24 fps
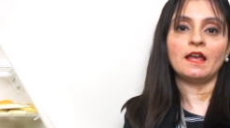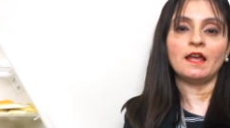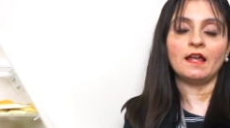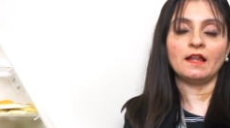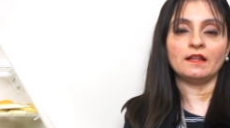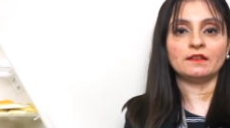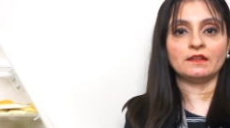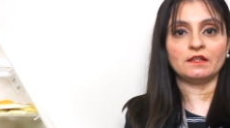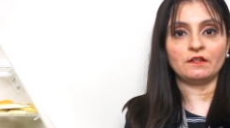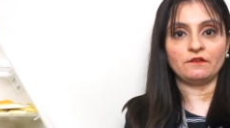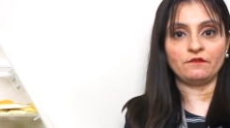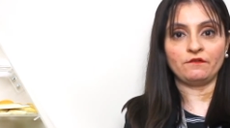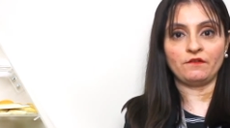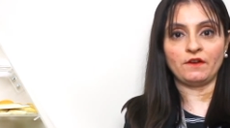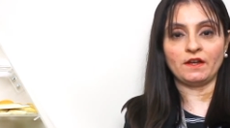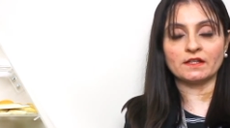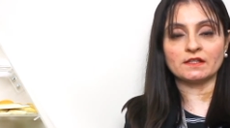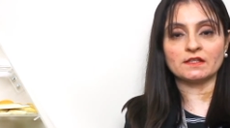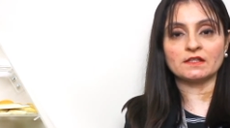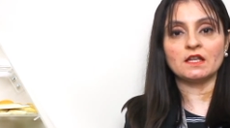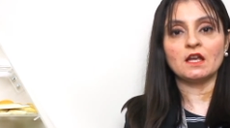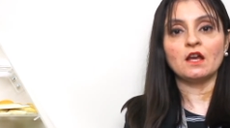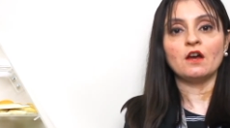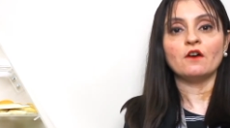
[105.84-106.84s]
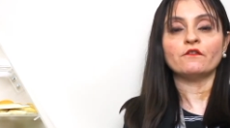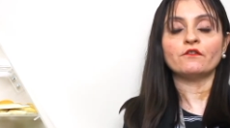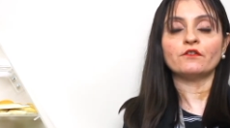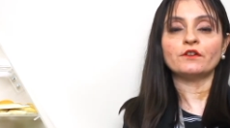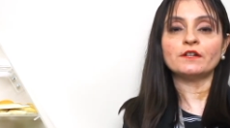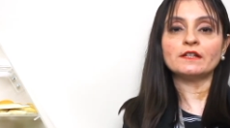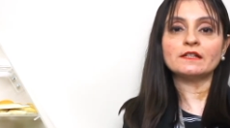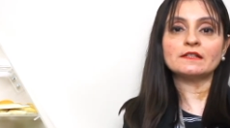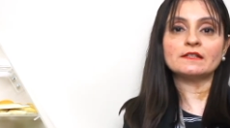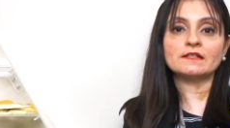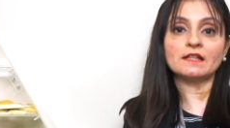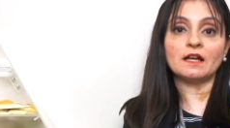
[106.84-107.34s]
health effects.
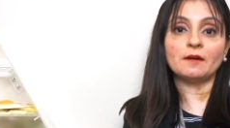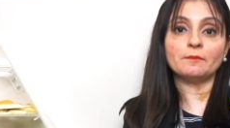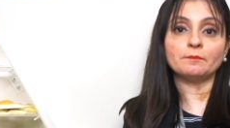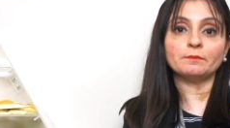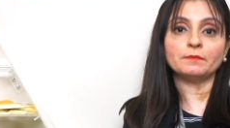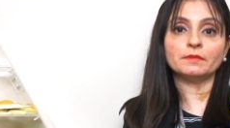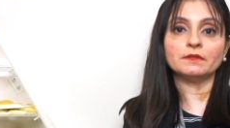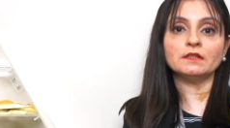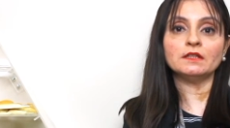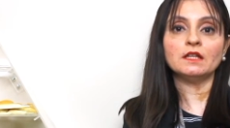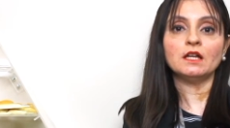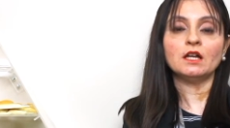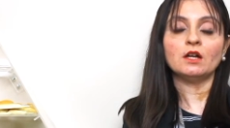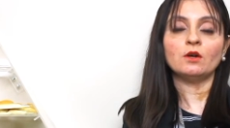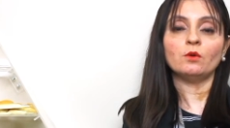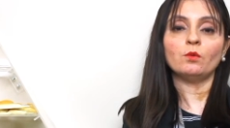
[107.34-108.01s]
For example,